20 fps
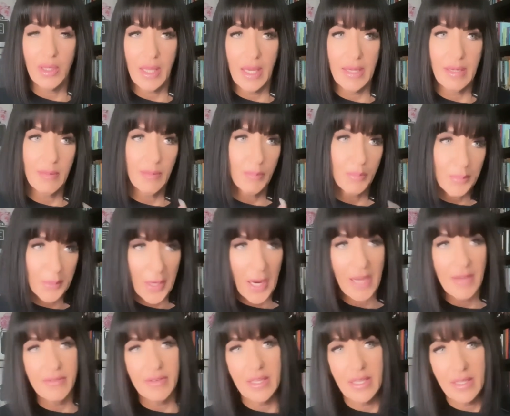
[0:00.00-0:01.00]
like
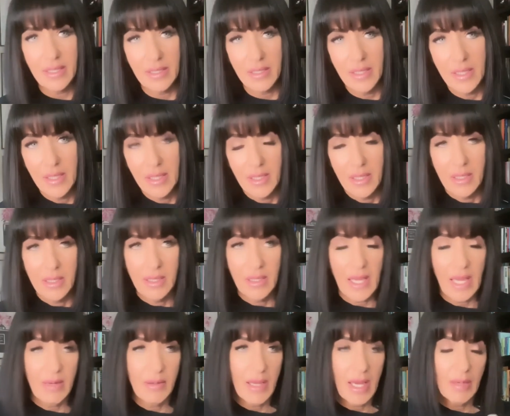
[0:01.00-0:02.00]
private
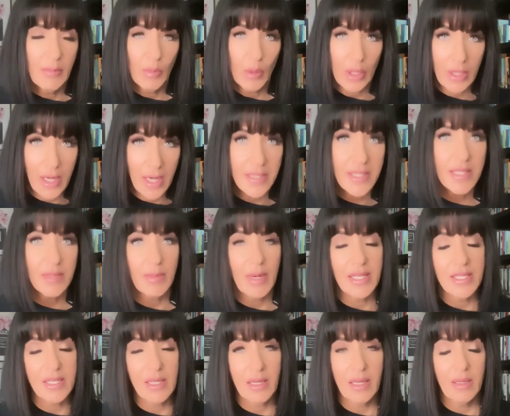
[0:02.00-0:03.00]
and, and more
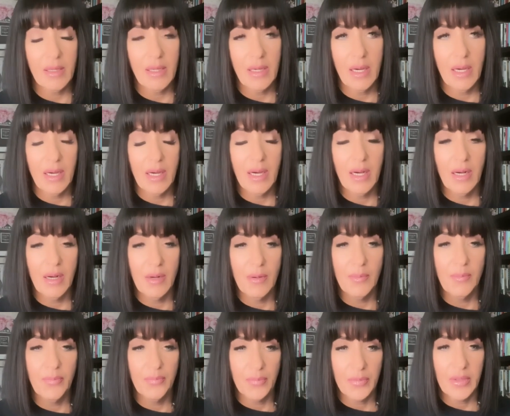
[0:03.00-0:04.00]
customized, um,
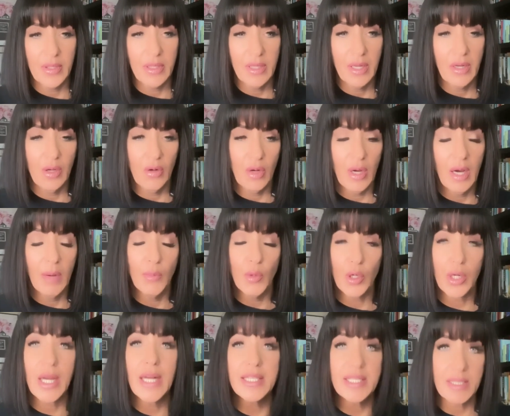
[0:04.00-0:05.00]
you know, a more
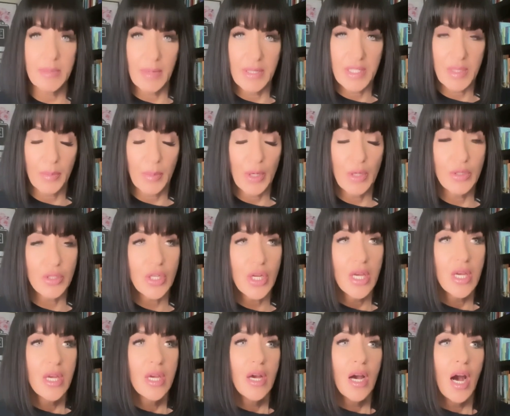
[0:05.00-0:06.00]
customized
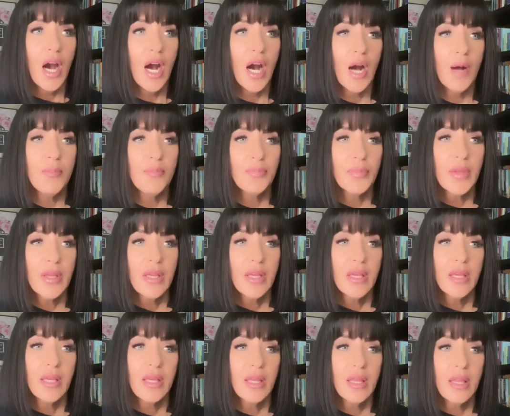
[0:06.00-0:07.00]
approach. Um,
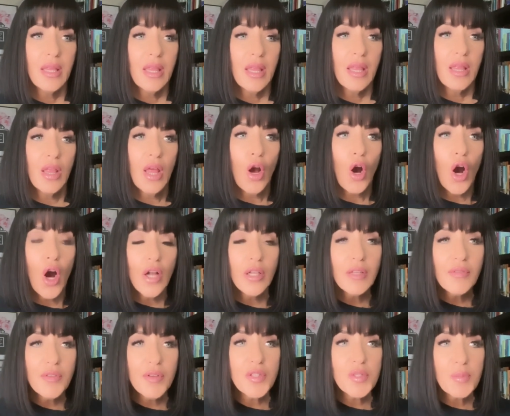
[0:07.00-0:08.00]
all
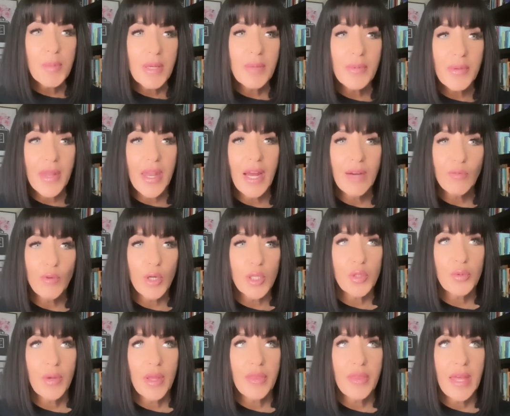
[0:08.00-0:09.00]
of those people that I
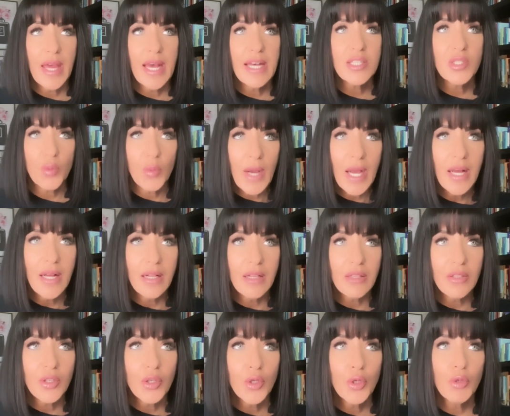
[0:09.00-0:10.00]
worked with as well
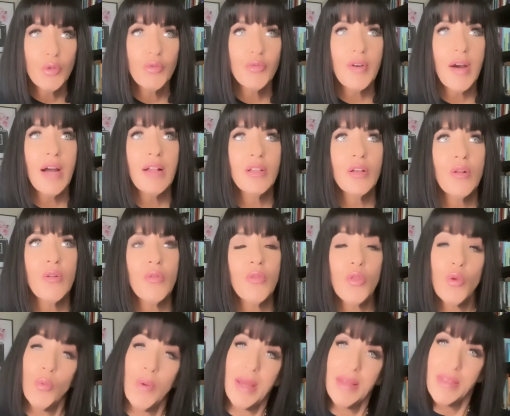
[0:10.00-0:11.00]
who follow
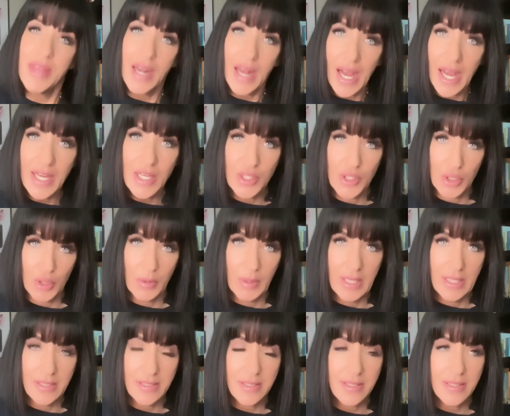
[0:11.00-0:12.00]
the way that I do
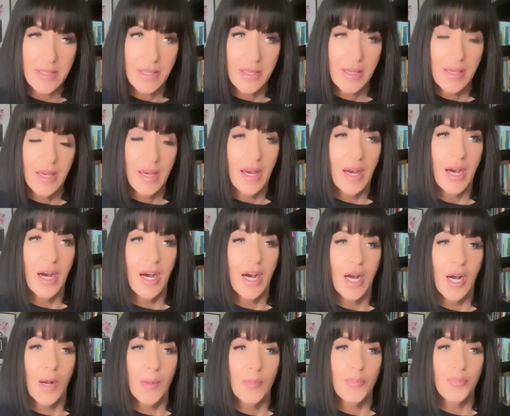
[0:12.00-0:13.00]
it,
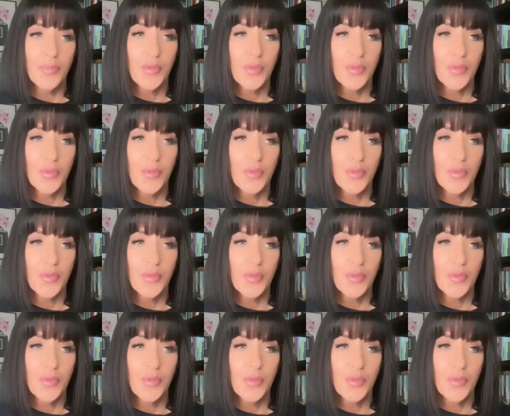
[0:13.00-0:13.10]
um,